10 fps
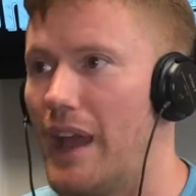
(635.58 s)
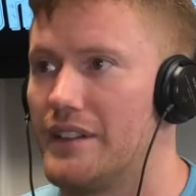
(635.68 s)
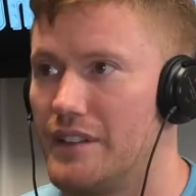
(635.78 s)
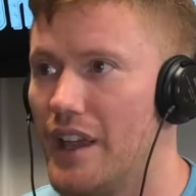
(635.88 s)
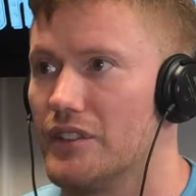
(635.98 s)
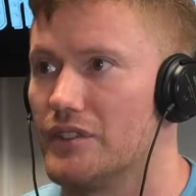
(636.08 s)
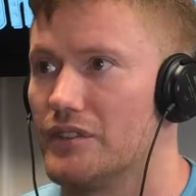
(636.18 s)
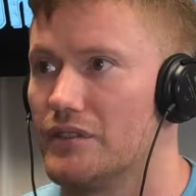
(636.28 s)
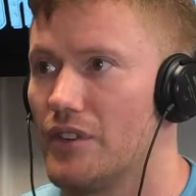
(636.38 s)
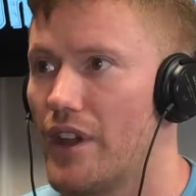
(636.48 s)

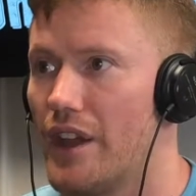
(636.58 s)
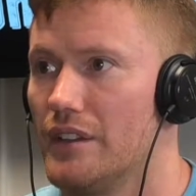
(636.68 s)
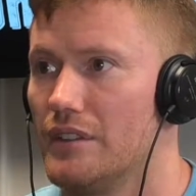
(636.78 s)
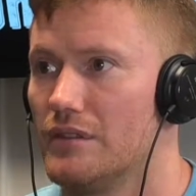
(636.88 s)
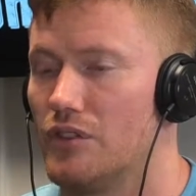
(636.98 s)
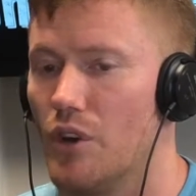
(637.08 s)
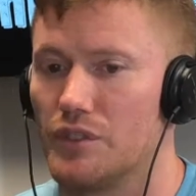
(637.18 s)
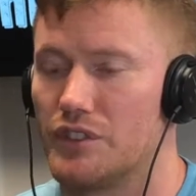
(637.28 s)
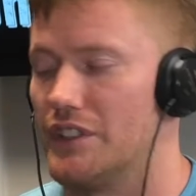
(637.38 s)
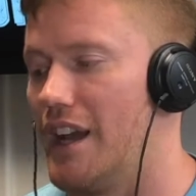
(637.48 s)
taste. Okay, no
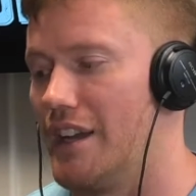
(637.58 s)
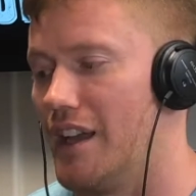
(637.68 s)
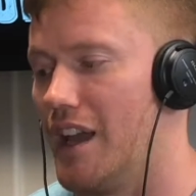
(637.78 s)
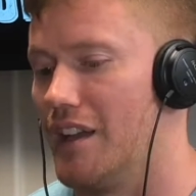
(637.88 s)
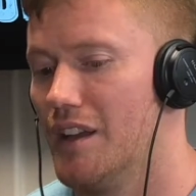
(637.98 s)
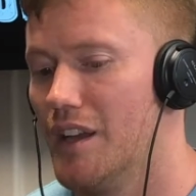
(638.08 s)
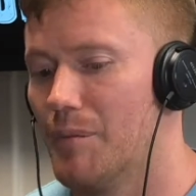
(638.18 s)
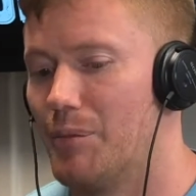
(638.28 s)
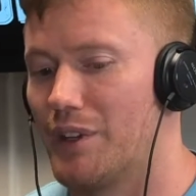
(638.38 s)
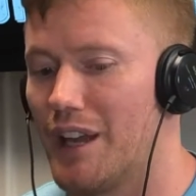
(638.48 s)
one's denying that.
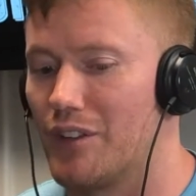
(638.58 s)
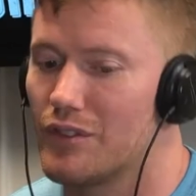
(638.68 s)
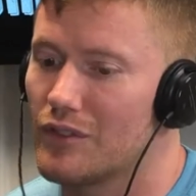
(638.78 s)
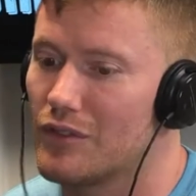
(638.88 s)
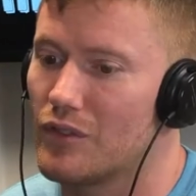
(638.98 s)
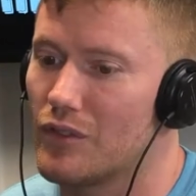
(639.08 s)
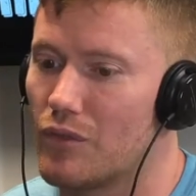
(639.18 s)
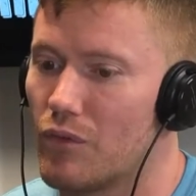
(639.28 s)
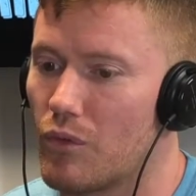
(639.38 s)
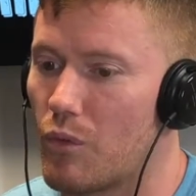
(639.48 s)
But yet,
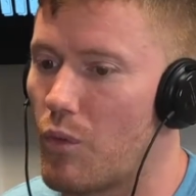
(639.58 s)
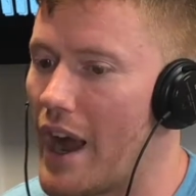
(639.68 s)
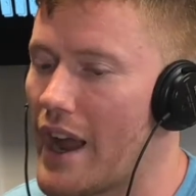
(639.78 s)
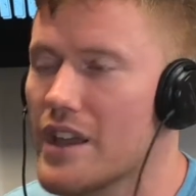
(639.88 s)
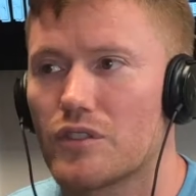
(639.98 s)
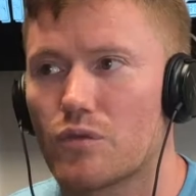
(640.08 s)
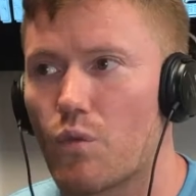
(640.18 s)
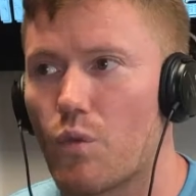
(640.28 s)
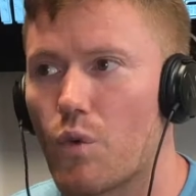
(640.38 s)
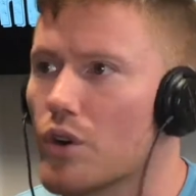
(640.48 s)
why is
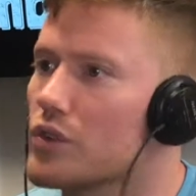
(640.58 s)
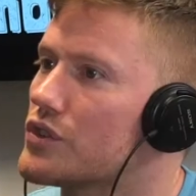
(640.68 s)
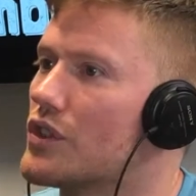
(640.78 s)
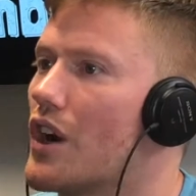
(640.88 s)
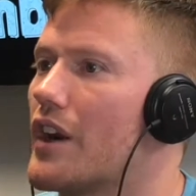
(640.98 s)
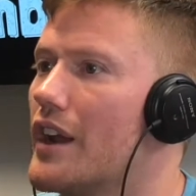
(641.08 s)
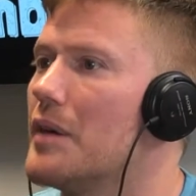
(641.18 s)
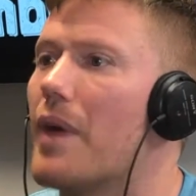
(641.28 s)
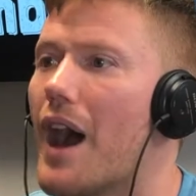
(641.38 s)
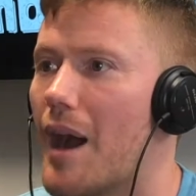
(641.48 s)
world star
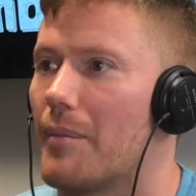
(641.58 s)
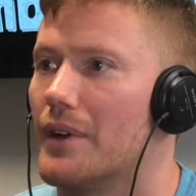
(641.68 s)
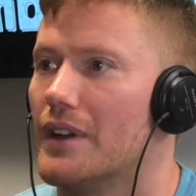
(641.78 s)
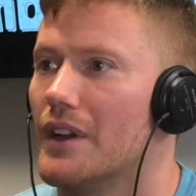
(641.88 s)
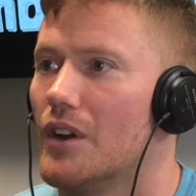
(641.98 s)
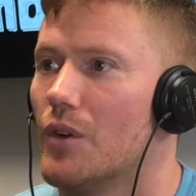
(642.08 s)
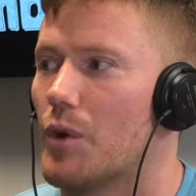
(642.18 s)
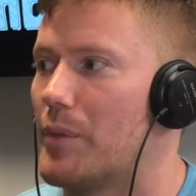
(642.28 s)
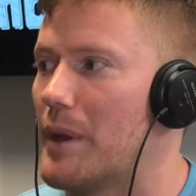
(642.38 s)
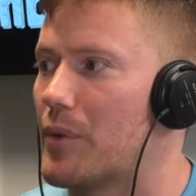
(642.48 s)
hip hop, where
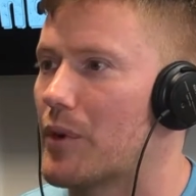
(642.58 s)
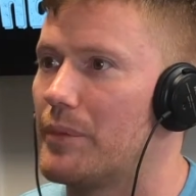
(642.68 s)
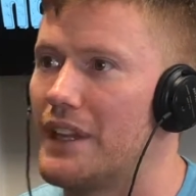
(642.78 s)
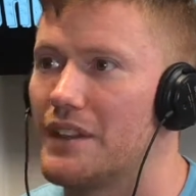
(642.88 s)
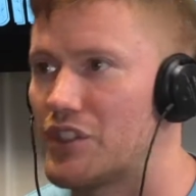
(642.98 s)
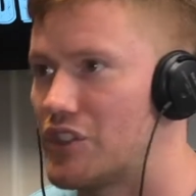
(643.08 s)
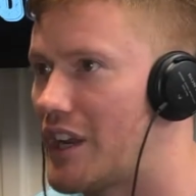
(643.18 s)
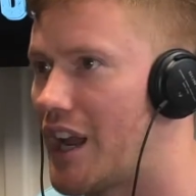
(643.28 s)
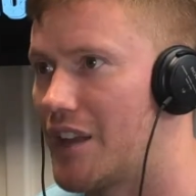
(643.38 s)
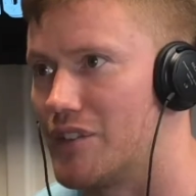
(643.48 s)
people are beating the shit
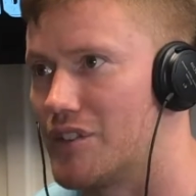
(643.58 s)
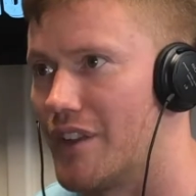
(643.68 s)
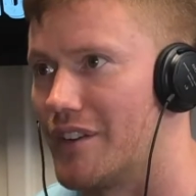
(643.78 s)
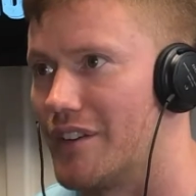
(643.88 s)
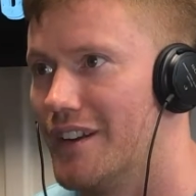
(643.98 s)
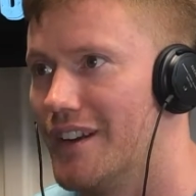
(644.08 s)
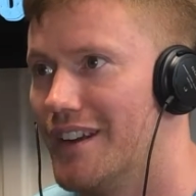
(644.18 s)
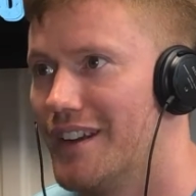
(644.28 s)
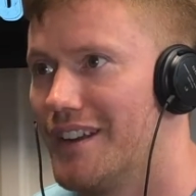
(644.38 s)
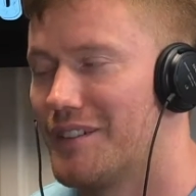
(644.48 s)
out of each other,
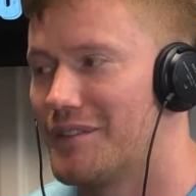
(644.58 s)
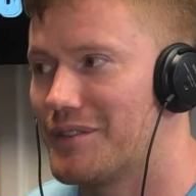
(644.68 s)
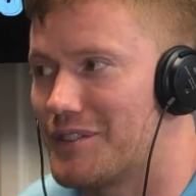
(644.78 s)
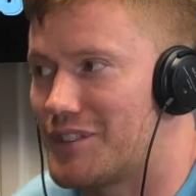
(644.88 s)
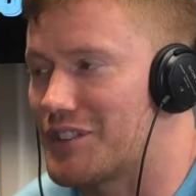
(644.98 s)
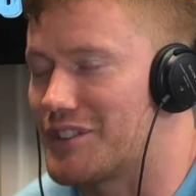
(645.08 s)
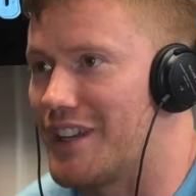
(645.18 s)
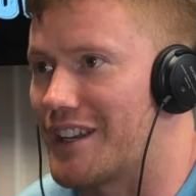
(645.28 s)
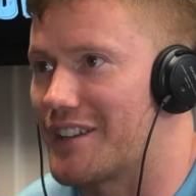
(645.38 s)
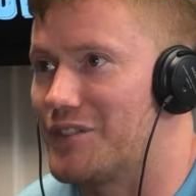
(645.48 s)
just
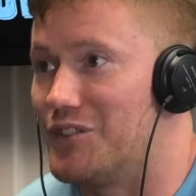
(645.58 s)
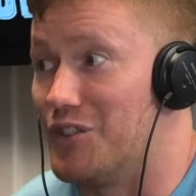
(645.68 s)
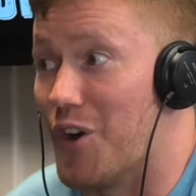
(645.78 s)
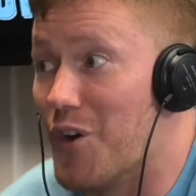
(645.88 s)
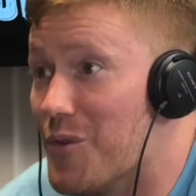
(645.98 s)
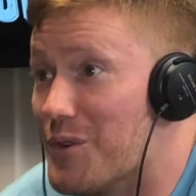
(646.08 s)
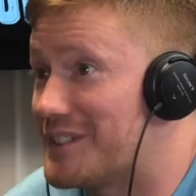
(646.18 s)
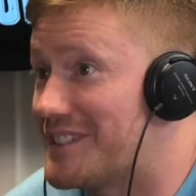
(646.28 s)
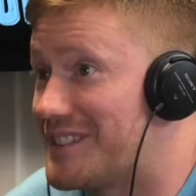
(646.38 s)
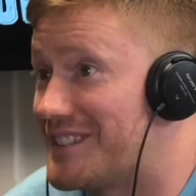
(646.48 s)
like no
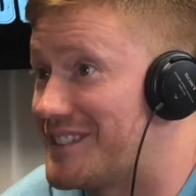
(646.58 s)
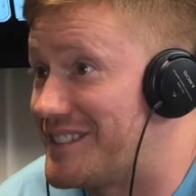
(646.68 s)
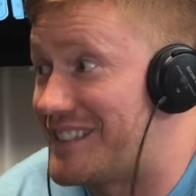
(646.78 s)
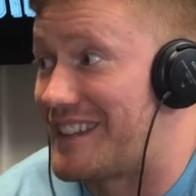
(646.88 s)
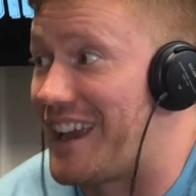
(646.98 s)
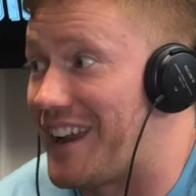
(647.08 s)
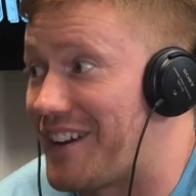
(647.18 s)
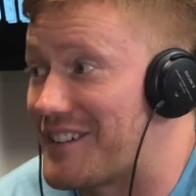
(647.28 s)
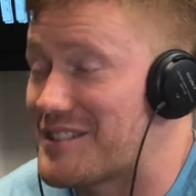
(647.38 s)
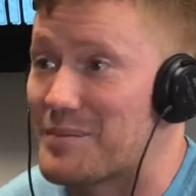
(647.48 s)
one's
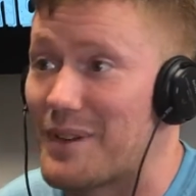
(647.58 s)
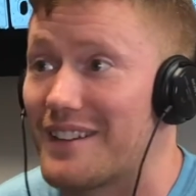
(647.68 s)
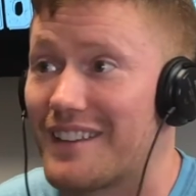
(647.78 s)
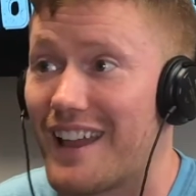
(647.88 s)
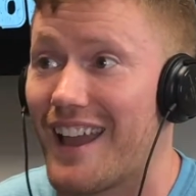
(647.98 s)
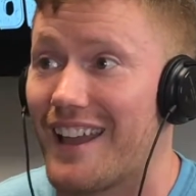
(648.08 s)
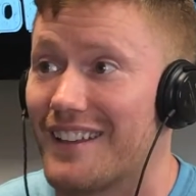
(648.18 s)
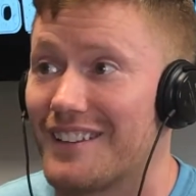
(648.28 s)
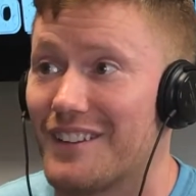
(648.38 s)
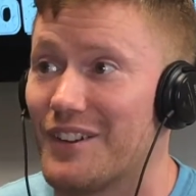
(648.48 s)
cares about that,
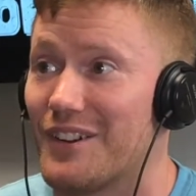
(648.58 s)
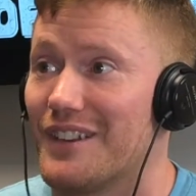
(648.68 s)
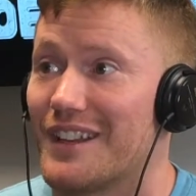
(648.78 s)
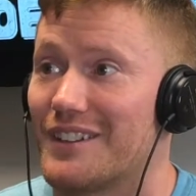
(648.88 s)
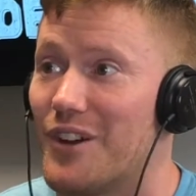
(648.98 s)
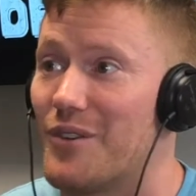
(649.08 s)
you know, like no.